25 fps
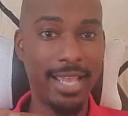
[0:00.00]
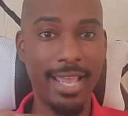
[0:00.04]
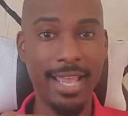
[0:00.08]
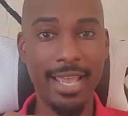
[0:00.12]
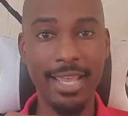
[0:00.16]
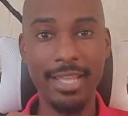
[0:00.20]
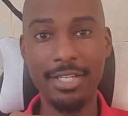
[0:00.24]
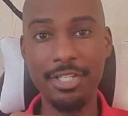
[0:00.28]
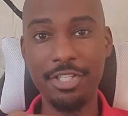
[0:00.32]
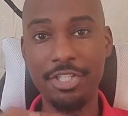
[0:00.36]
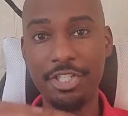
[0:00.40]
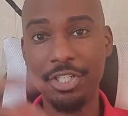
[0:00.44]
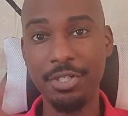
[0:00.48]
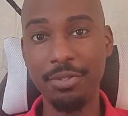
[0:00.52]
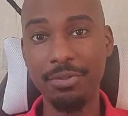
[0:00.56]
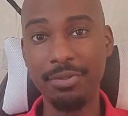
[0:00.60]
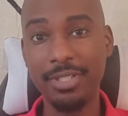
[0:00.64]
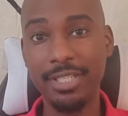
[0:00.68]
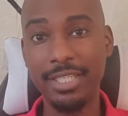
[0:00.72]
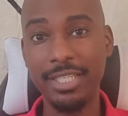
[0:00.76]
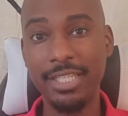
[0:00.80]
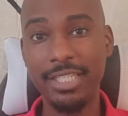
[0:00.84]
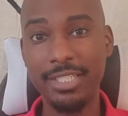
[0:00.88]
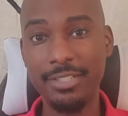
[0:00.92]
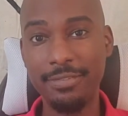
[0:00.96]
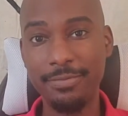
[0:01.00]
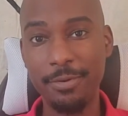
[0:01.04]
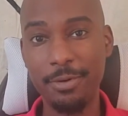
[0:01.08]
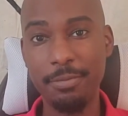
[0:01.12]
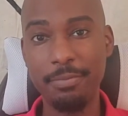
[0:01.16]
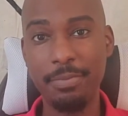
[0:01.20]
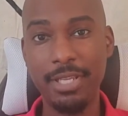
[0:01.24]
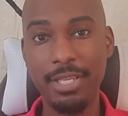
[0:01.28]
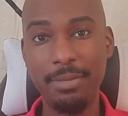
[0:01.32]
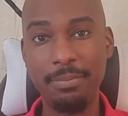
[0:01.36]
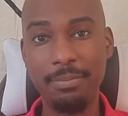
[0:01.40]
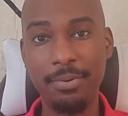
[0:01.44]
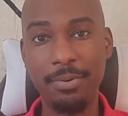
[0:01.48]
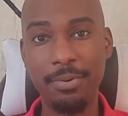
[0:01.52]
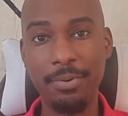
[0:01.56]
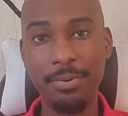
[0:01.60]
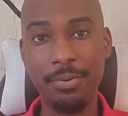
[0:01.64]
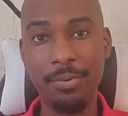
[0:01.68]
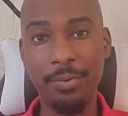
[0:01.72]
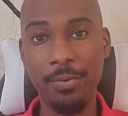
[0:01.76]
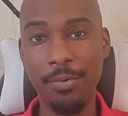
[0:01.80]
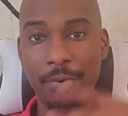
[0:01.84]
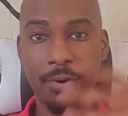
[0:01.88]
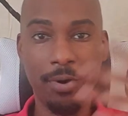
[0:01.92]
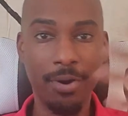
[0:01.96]
and shielding is for
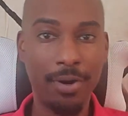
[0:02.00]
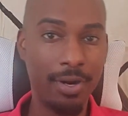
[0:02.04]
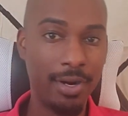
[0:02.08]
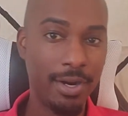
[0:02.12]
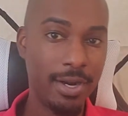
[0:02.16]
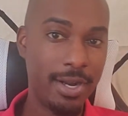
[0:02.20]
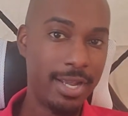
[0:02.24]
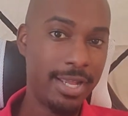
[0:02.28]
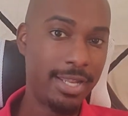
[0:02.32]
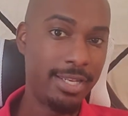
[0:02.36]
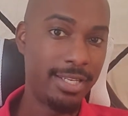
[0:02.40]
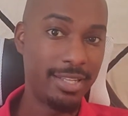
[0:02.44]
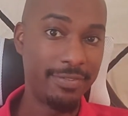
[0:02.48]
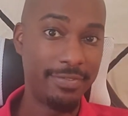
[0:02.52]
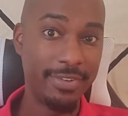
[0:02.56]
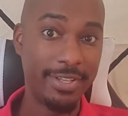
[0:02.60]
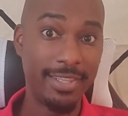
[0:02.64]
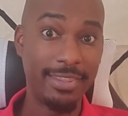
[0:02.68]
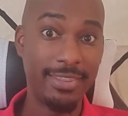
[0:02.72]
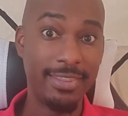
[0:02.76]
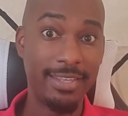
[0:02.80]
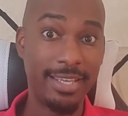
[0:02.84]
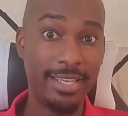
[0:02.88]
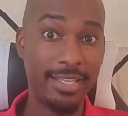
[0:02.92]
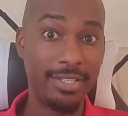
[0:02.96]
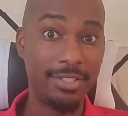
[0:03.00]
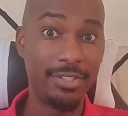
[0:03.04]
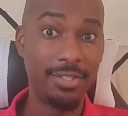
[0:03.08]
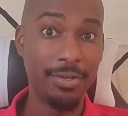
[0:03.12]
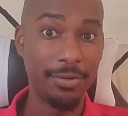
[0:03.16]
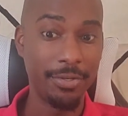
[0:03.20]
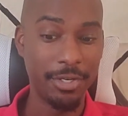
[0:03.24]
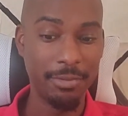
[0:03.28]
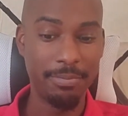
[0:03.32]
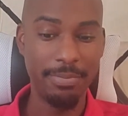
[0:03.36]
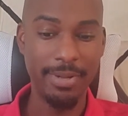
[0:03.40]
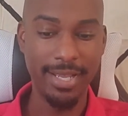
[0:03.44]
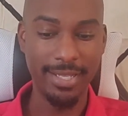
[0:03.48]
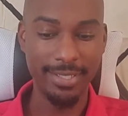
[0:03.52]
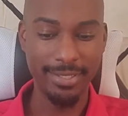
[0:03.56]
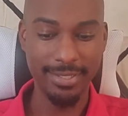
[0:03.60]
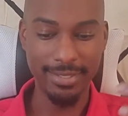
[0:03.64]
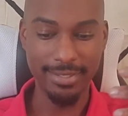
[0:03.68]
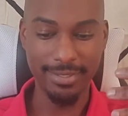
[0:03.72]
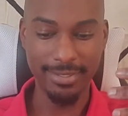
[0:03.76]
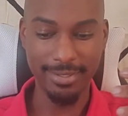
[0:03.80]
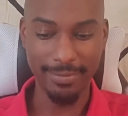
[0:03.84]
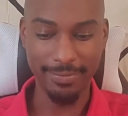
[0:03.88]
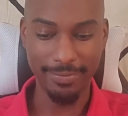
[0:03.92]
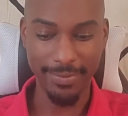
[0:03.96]
people or living things, so your pets
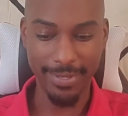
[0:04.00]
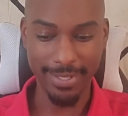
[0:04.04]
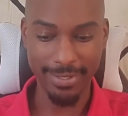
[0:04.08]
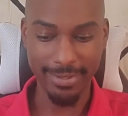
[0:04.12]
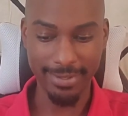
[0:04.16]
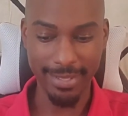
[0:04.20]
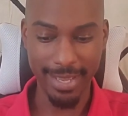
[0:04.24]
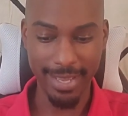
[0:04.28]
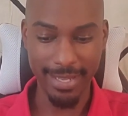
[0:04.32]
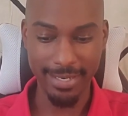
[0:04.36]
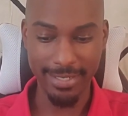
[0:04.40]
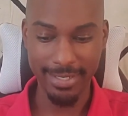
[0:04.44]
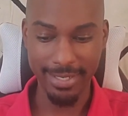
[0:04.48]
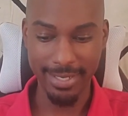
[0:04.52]
and stuff like that.